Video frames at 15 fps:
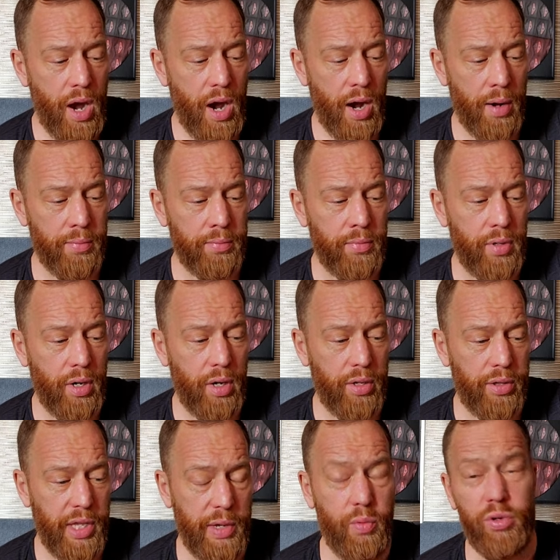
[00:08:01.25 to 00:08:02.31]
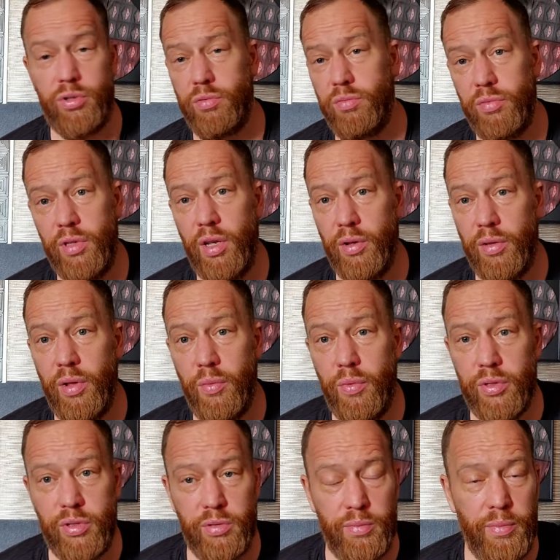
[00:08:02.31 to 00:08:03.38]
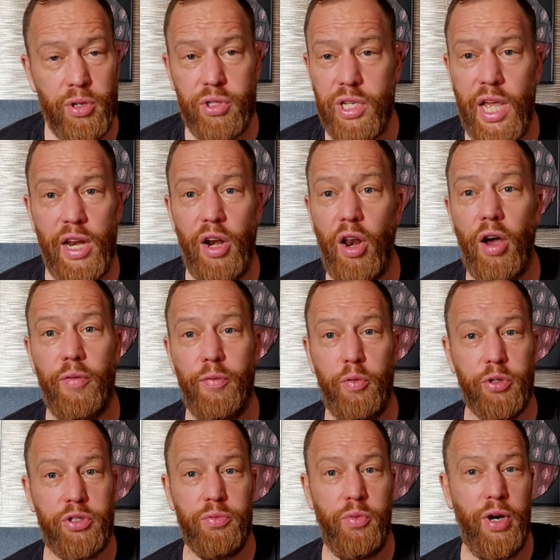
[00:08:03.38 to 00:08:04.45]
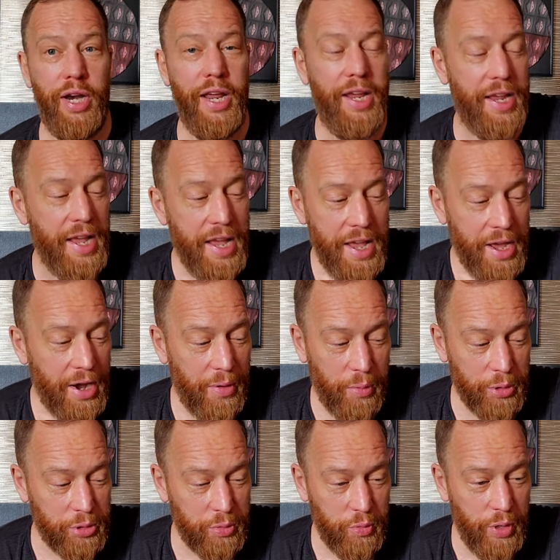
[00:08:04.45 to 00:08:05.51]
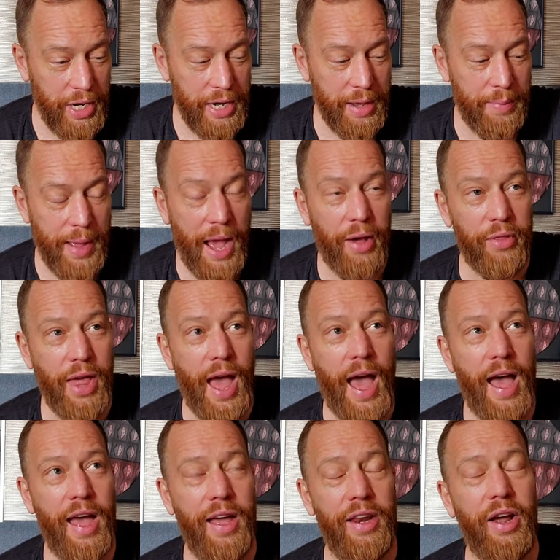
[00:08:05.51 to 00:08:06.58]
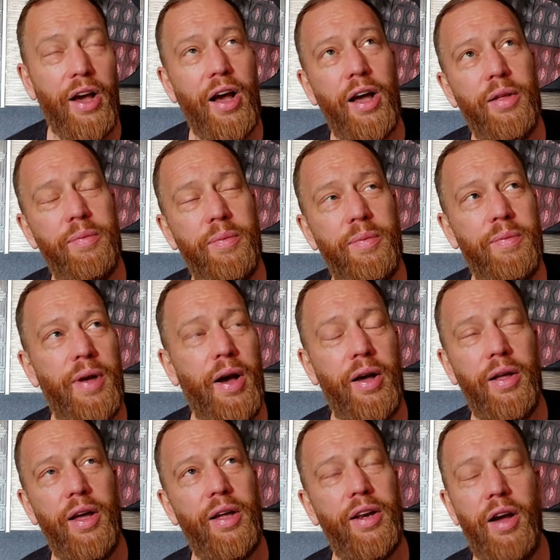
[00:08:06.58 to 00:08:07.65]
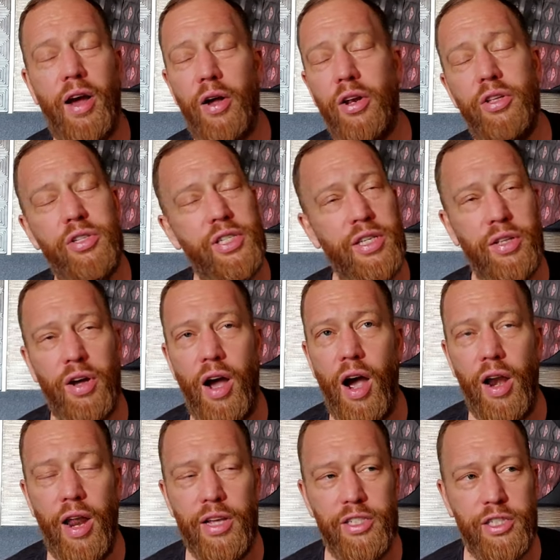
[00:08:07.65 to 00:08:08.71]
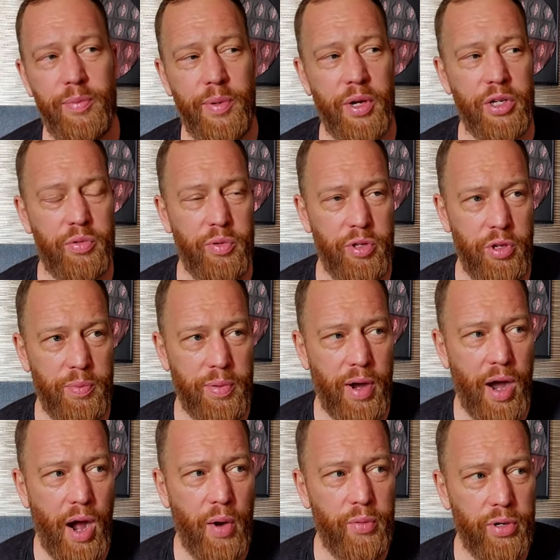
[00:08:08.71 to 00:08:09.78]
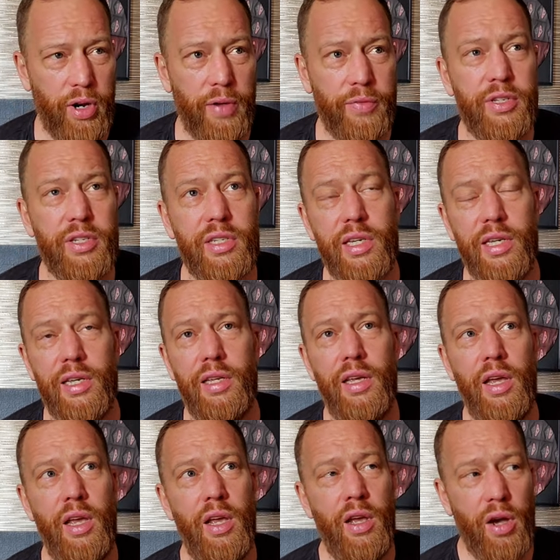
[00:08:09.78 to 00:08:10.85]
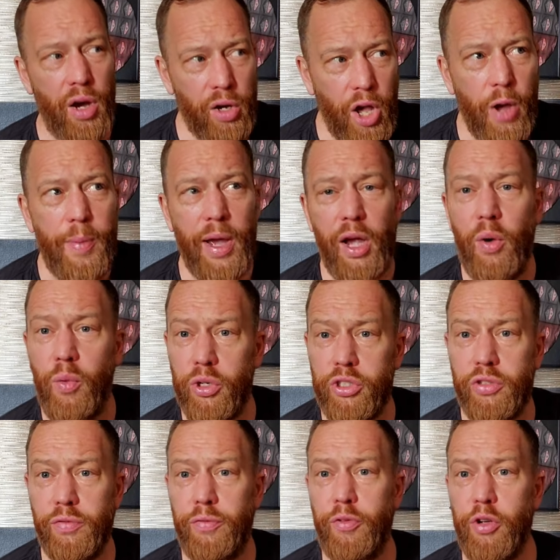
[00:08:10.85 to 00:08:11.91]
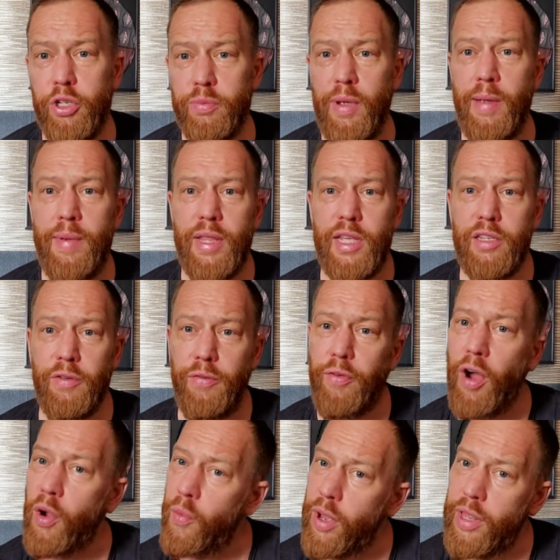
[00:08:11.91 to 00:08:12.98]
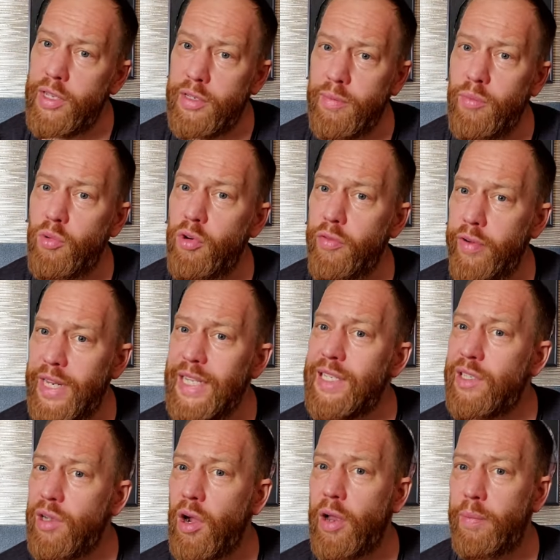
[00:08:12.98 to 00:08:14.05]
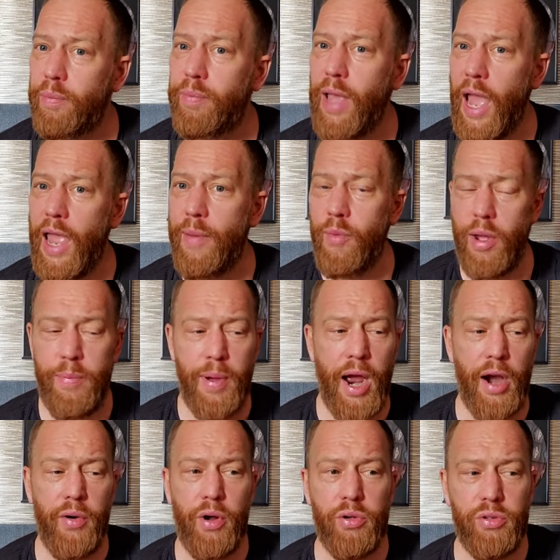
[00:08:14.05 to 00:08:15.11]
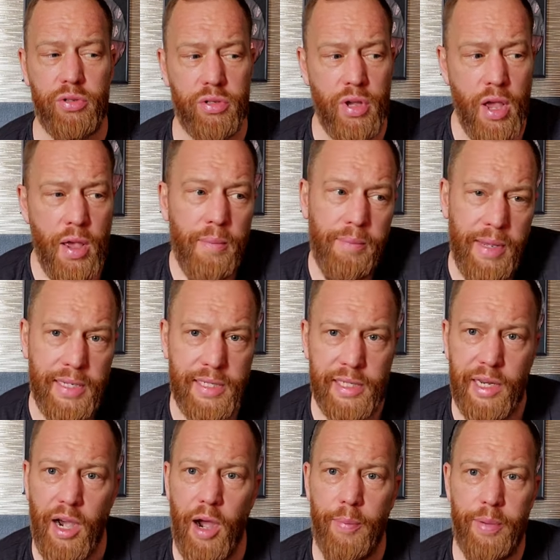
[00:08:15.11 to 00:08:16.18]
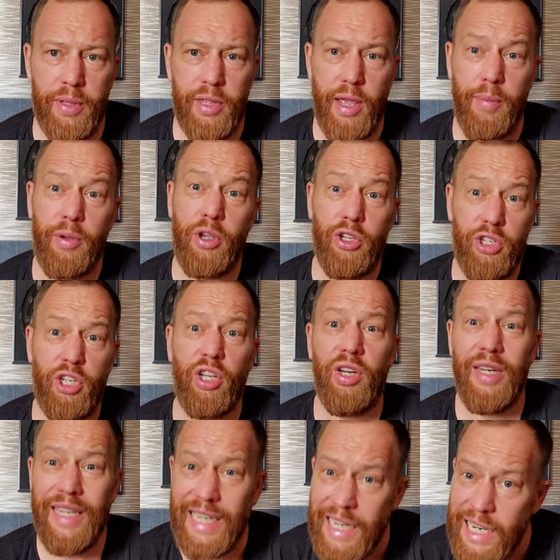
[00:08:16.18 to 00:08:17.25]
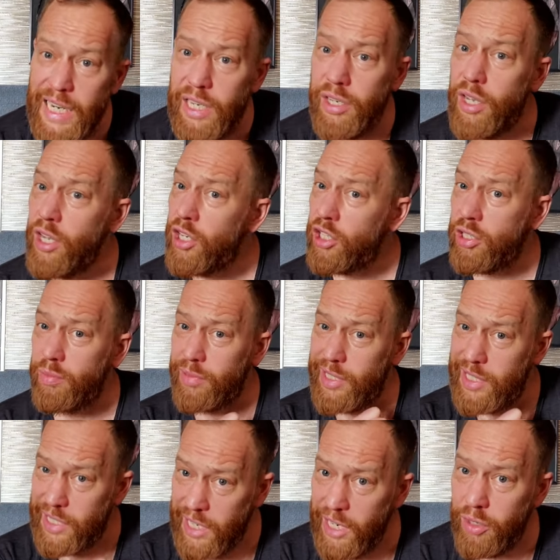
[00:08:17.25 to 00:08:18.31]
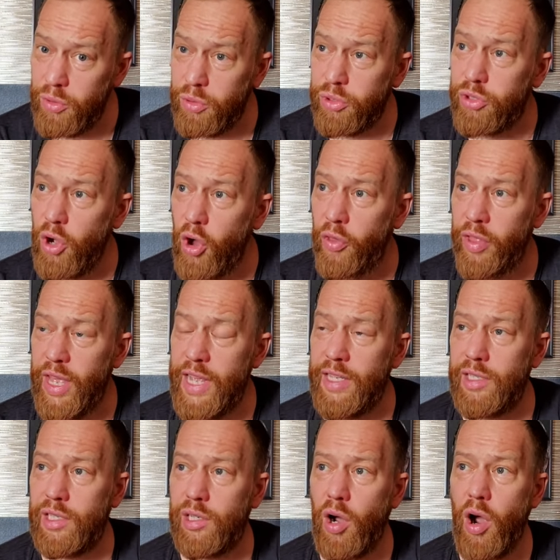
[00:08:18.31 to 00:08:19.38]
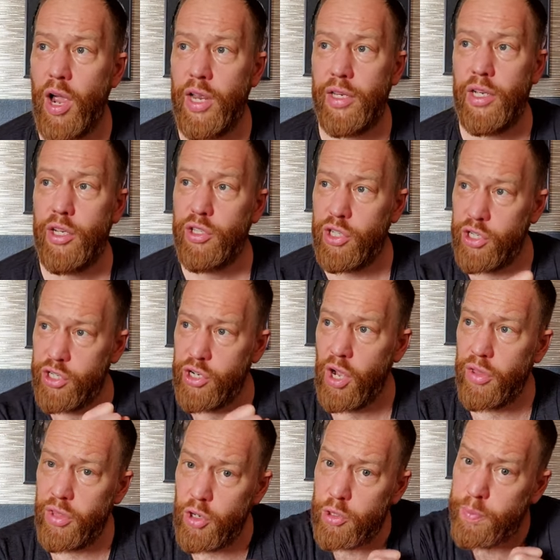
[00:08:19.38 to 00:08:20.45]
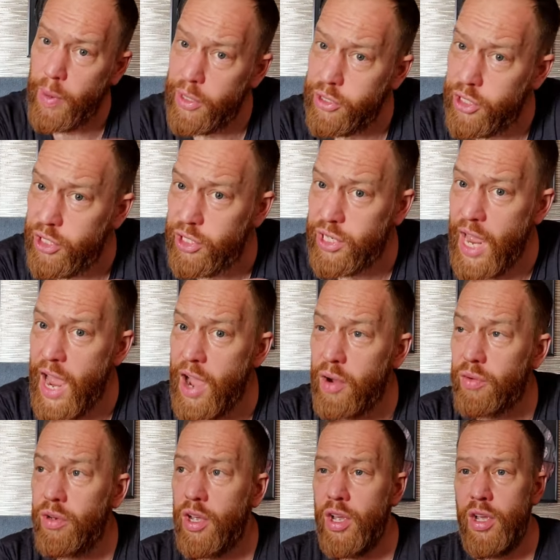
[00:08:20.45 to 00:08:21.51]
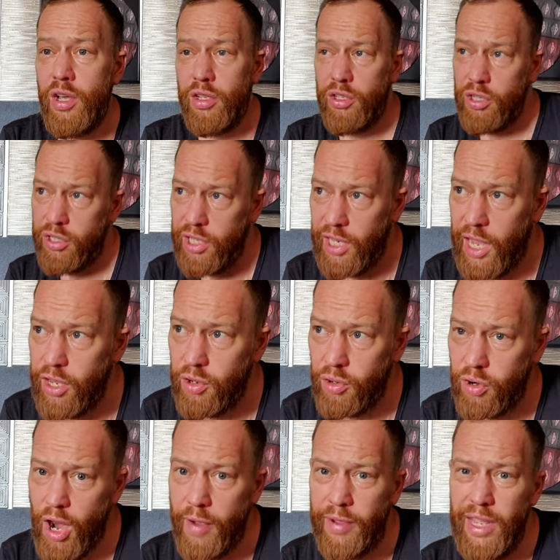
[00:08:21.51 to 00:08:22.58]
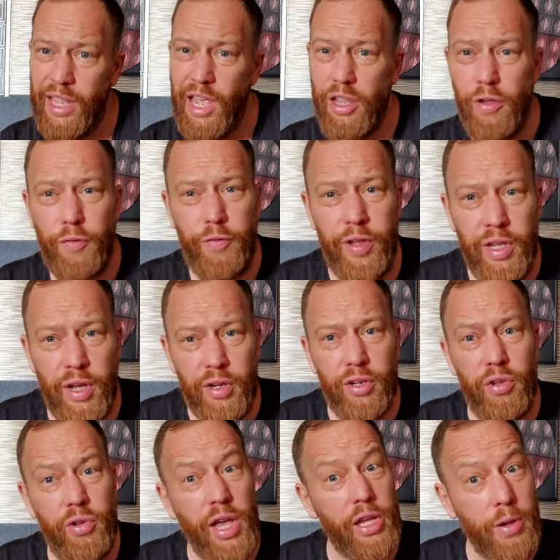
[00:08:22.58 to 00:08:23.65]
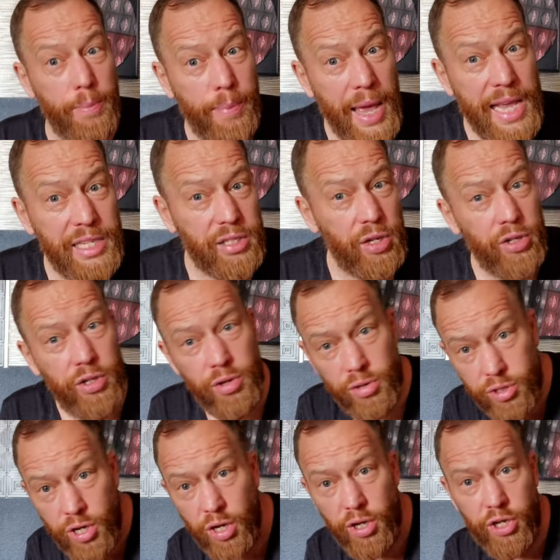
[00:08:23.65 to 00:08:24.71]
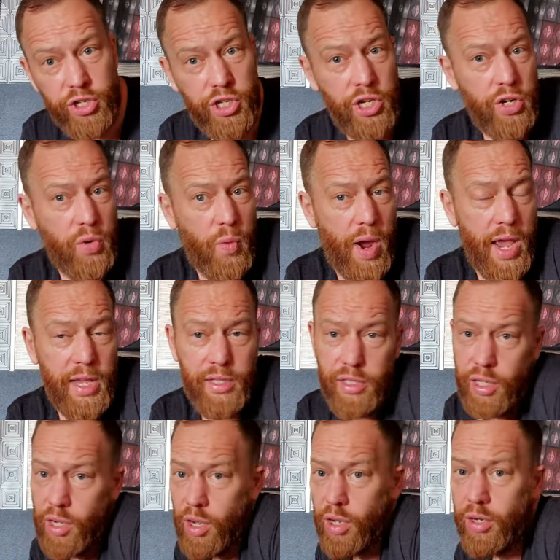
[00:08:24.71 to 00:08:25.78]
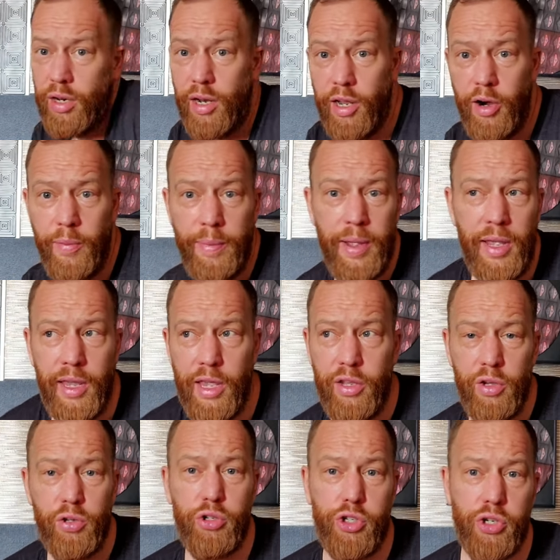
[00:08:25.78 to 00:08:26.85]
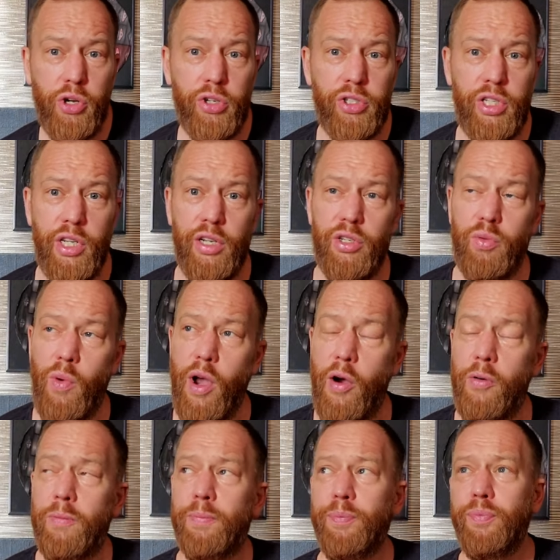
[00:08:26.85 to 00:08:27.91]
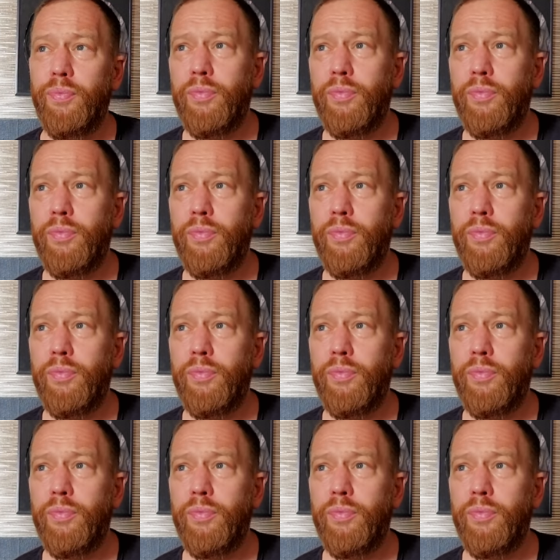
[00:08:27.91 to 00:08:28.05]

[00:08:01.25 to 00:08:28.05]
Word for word: um he wasn't no there wasn't Montana Love wasn't really It wasn't really about that and I, I, I only see the highlights to be honest with you but I would love to see I'll go back and watch some footage maybe there's a fight where there's a more of an inside game where Paro's mixing it up in there because you're going to need some skills on the inside to shut those punches down just to get your gravity get your feet under you get your base under you tuck your chin away turn a little bit get your shots in as well